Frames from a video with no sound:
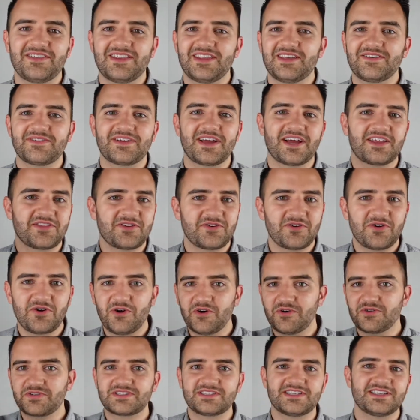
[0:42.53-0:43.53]
They've got their
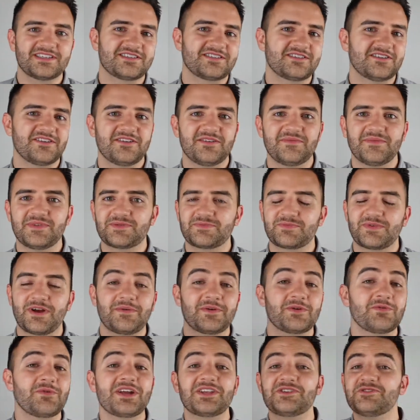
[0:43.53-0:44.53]
whole system. It's probably
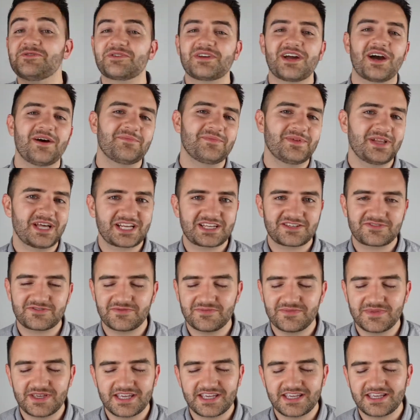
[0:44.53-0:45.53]
way too complex for
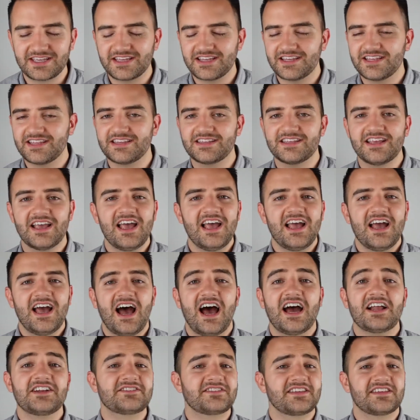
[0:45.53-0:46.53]
me. And
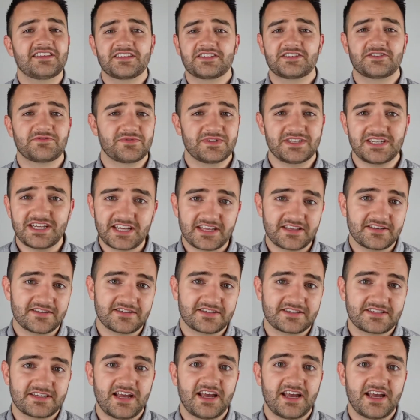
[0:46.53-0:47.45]
I just think this is ridiculous.